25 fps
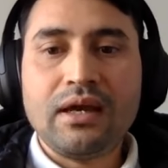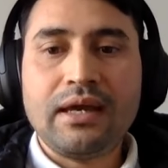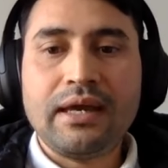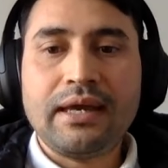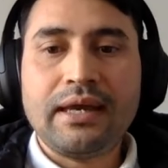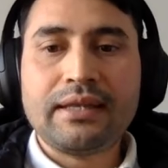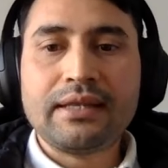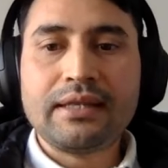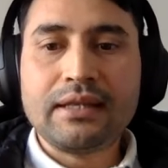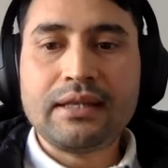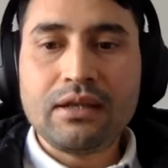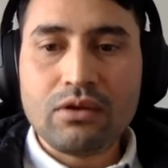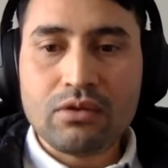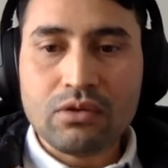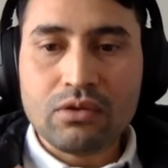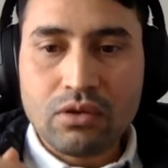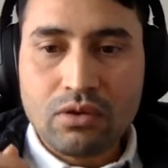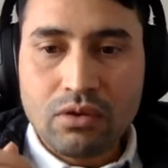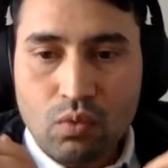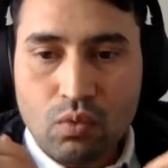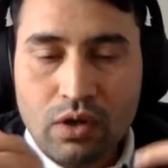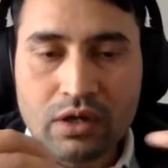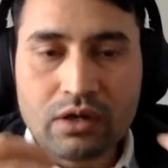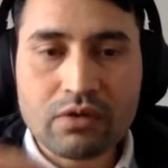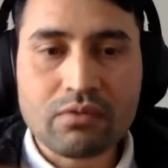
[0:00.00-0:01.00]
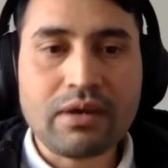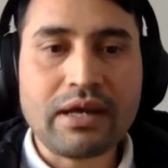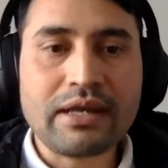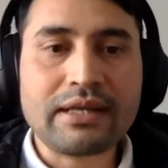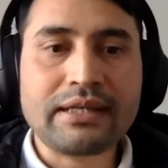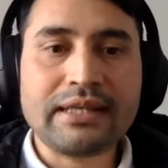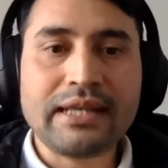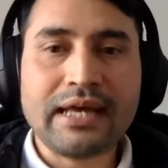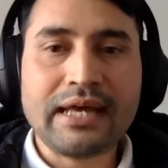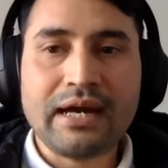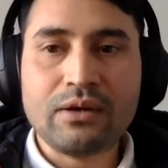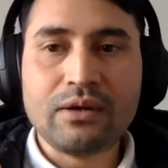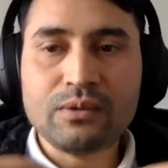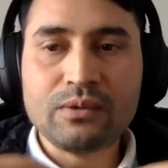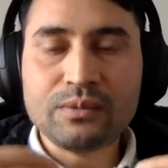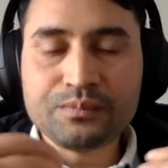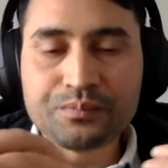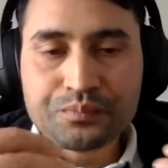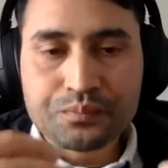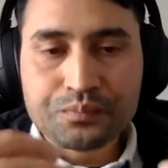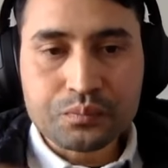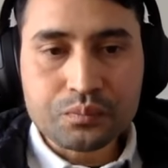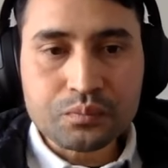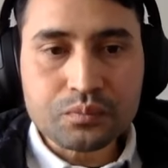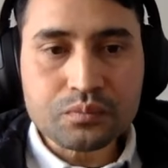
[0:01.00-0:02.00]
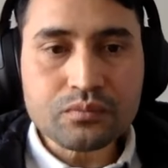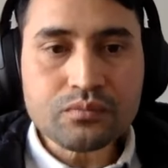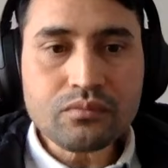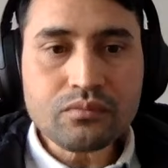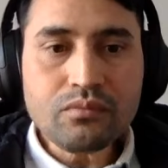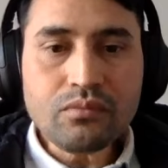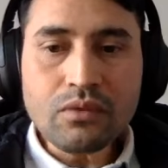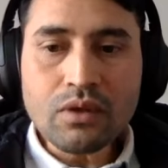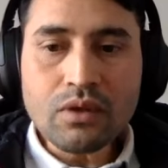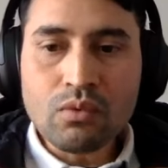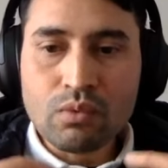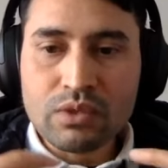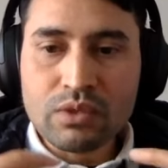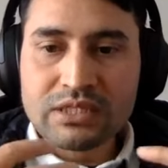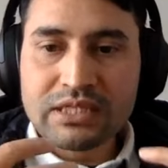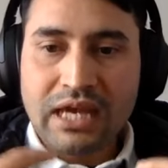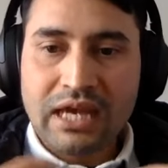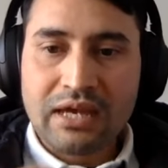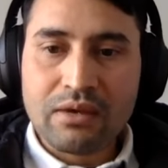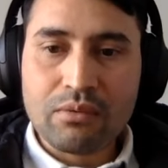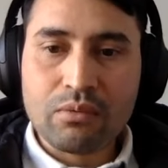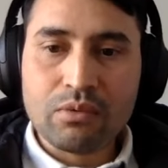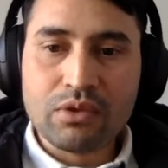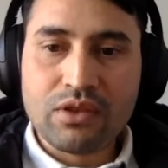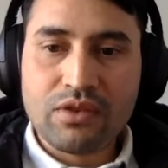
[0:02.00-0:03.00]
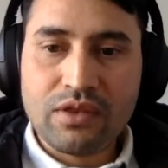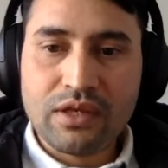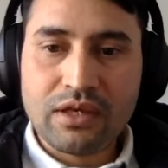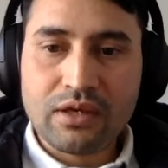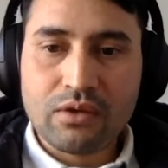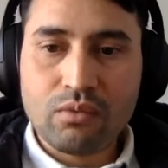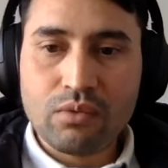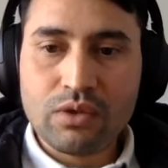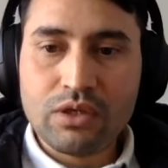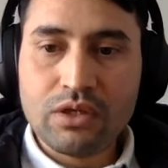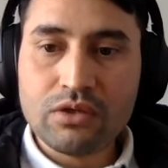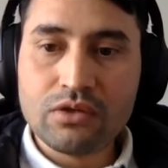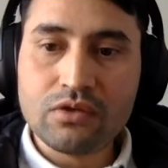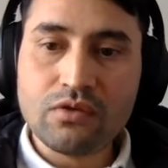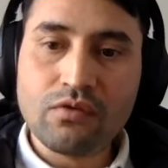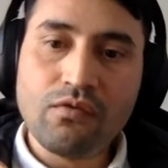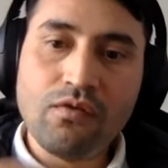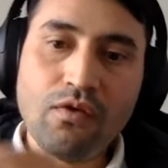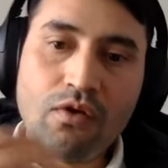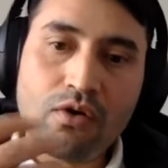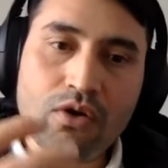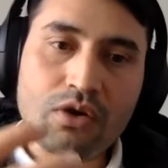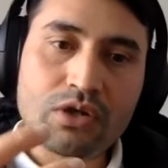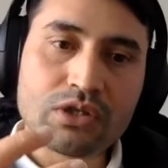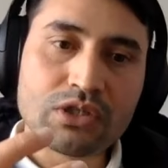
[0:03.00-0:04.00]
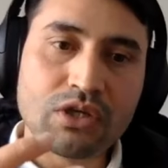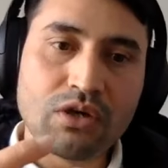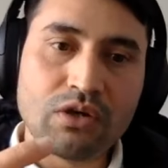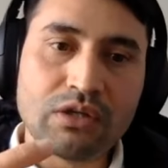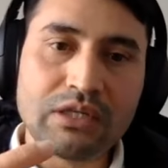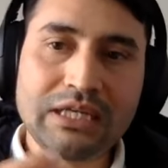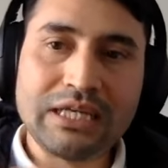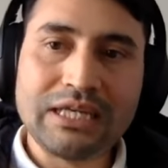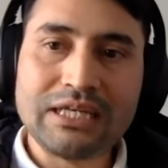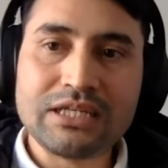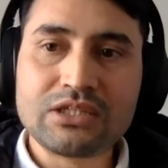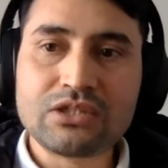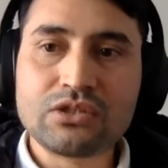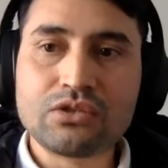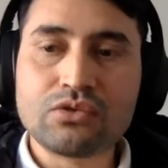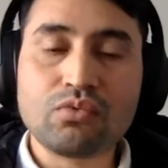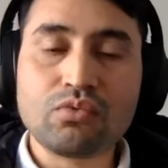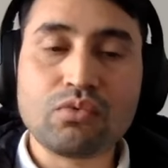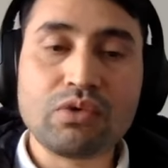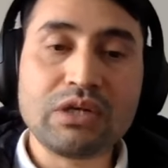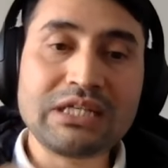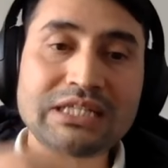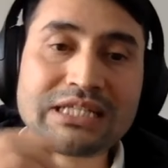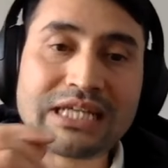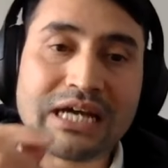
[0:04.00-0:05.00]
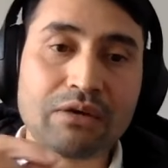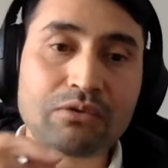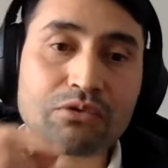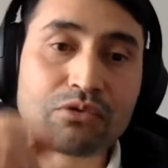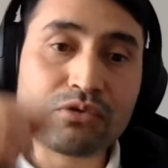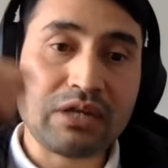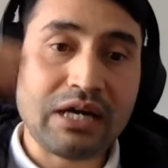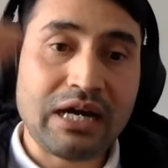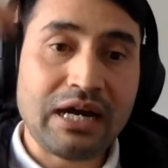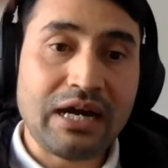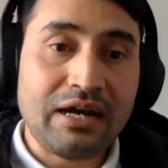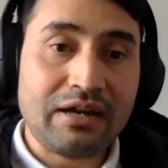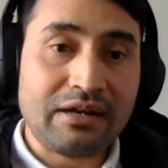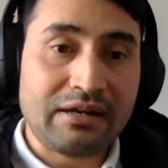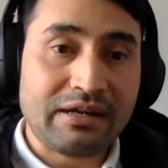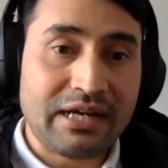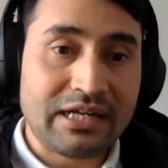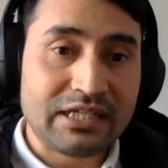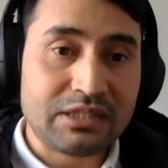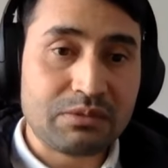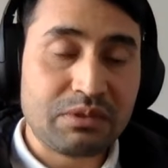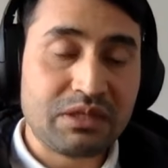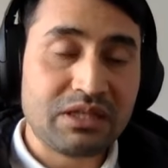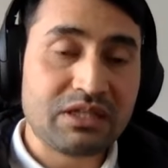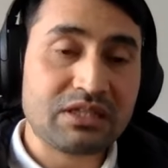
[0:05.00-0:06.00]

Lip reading: And the work right now, which I would think we need to focus on, is to reach out to the higher caste.